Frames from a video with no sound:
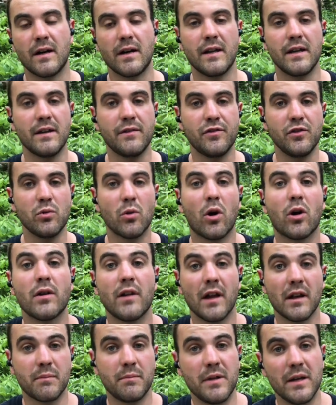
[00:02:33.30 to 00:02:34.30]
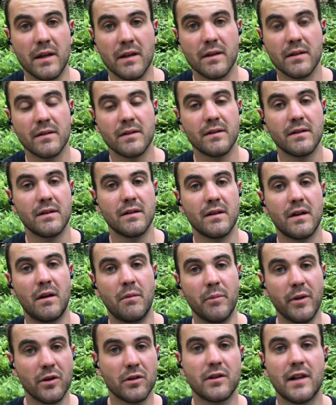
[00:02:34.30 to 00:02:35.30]
if you are like me, a
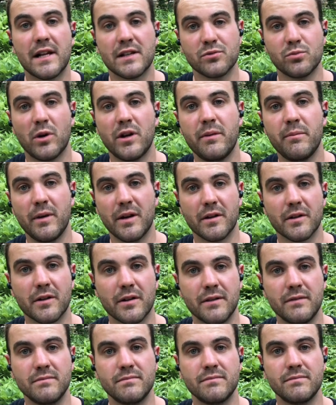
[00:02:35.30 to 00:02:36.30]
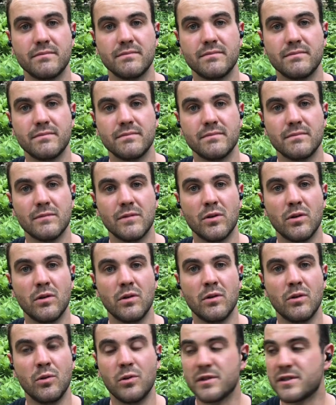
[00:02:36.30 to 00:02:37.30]
middle-class white American
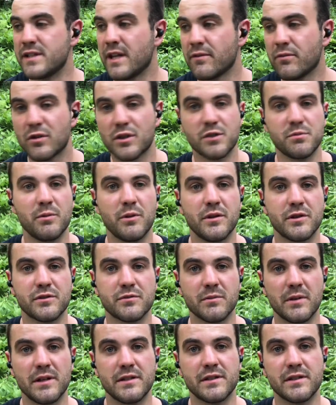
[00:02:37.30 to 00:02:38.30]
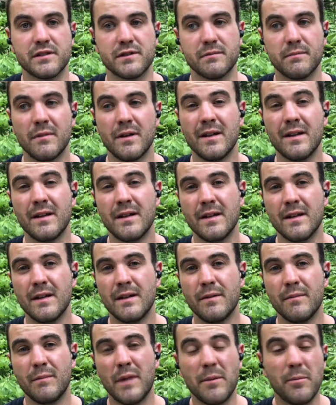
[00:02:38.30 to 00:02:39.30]
who has never experienced racism,
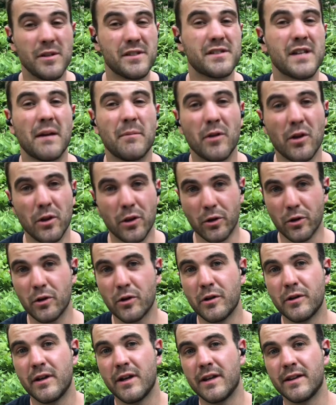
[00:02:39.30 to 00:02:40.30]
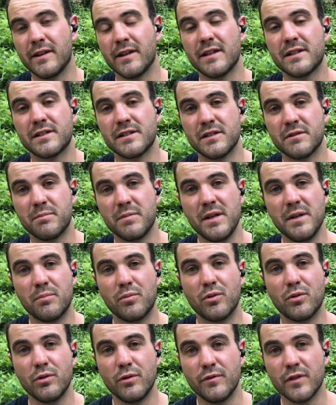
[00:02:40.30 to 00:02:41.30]
maybe it's time to learn and listen to
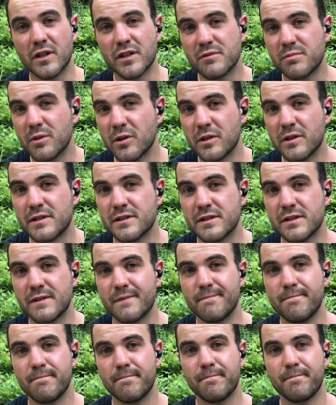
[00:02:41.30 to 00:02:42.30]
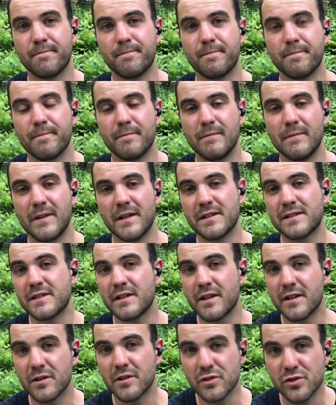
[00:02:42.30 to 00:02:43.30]
people who've experienced it. Listen
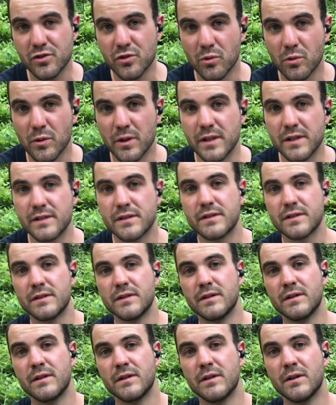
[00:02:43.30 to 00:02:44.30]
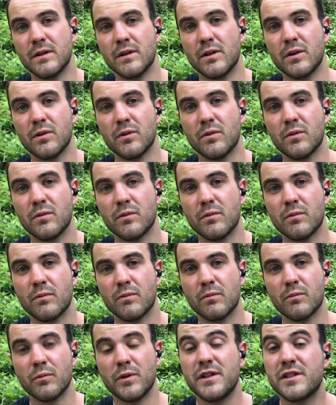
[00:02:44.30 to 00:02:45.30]
to their stories.
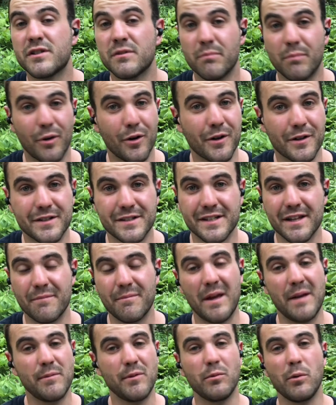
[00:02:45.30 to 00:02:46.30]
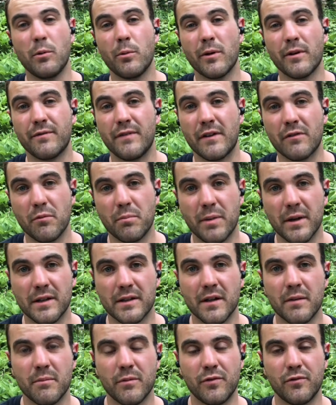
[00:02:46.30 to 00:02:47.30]
Read some books that maybe we would have never picked
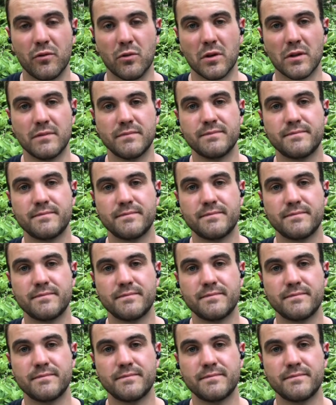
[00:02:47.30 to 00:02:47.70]
up before.